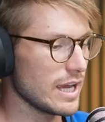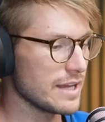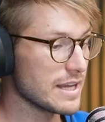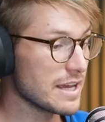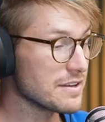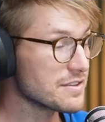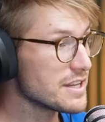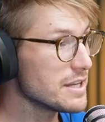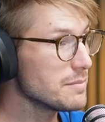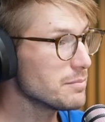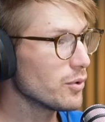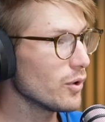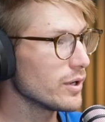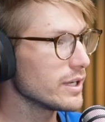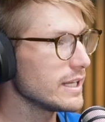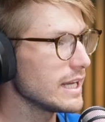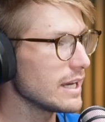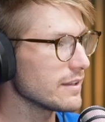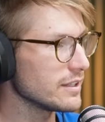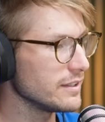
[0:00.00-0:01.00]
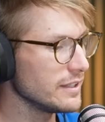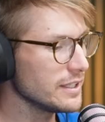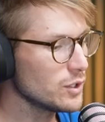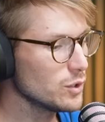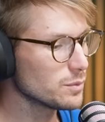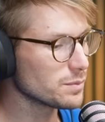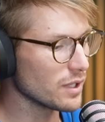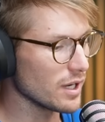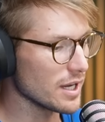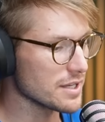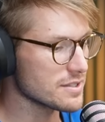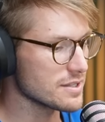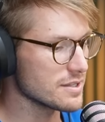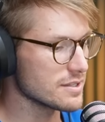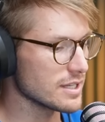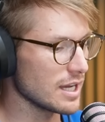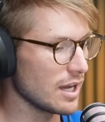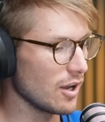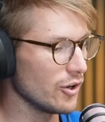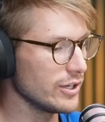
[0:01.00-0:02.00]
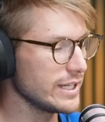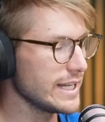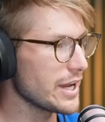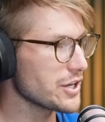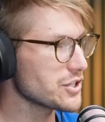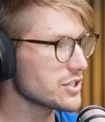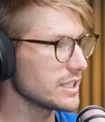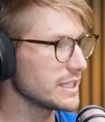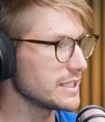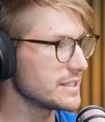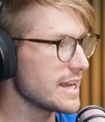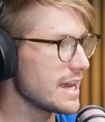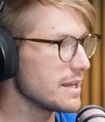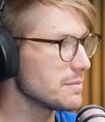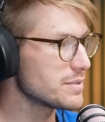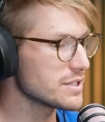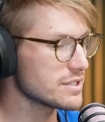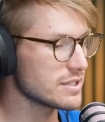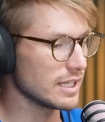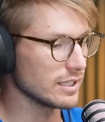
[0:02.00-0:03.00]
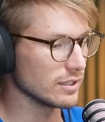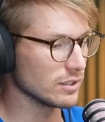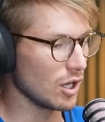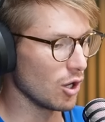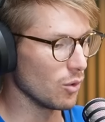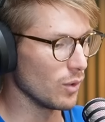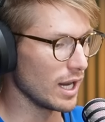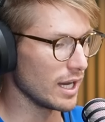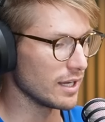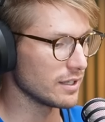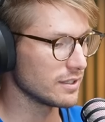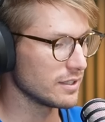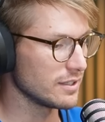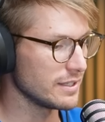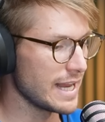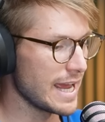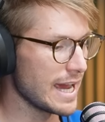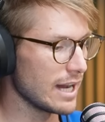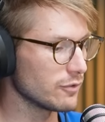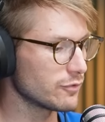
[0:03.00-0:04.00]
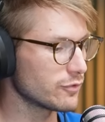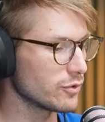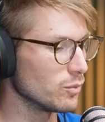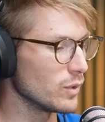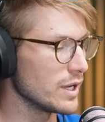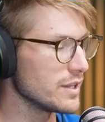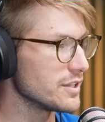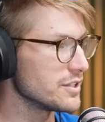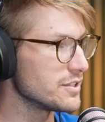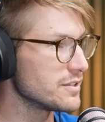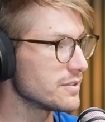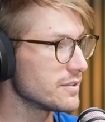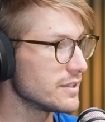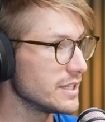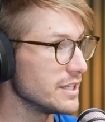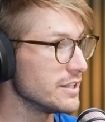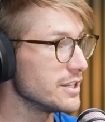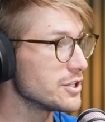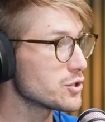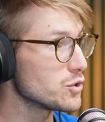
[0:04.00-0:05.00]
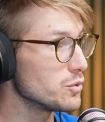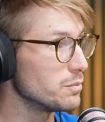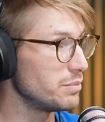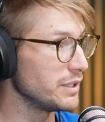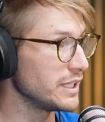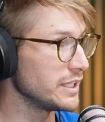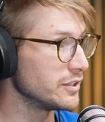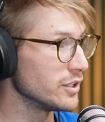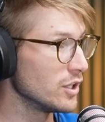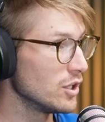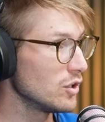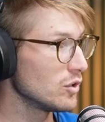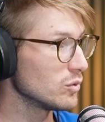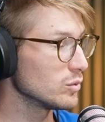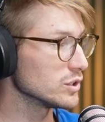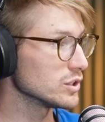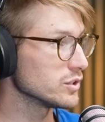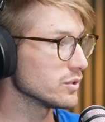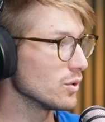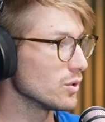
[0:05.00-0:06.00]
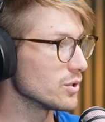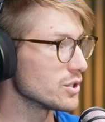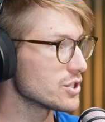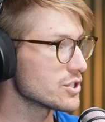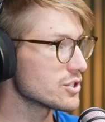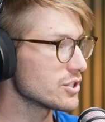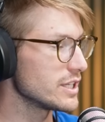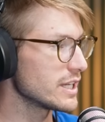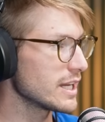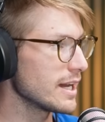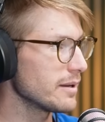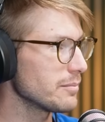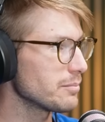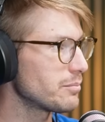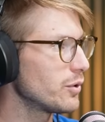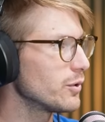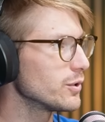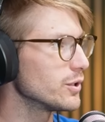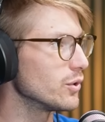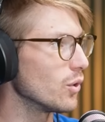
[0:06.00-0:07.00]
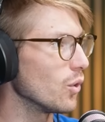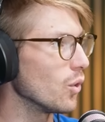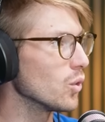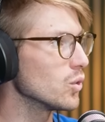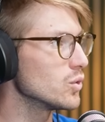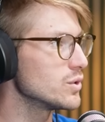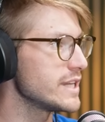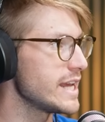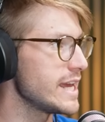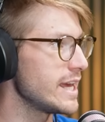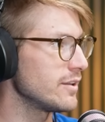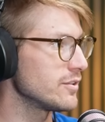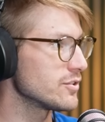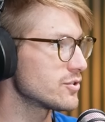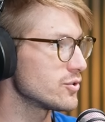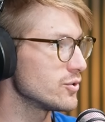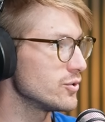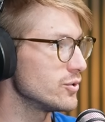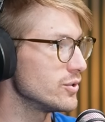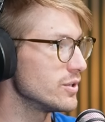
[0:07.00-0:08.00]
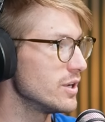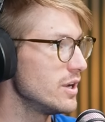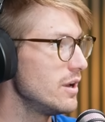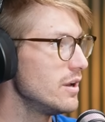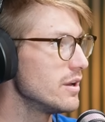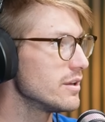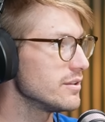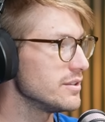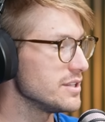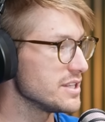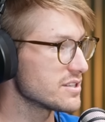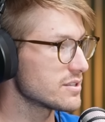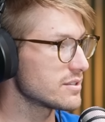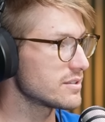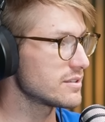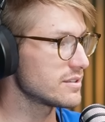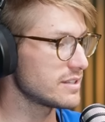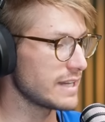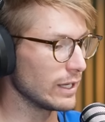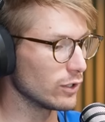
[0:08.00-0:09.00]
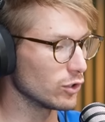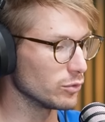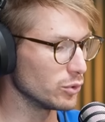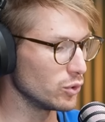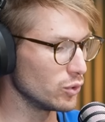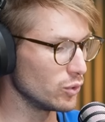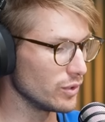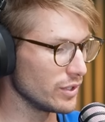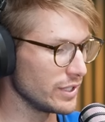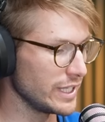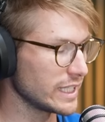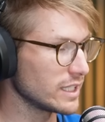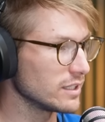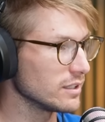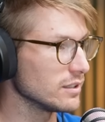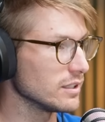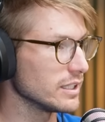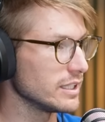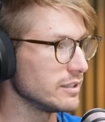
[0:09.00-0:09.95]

and, and Tim pointed out that nickel prices are only actually ten percent lower now from when the, the initial bid was launched. So you can't put it all down to this terrible nickel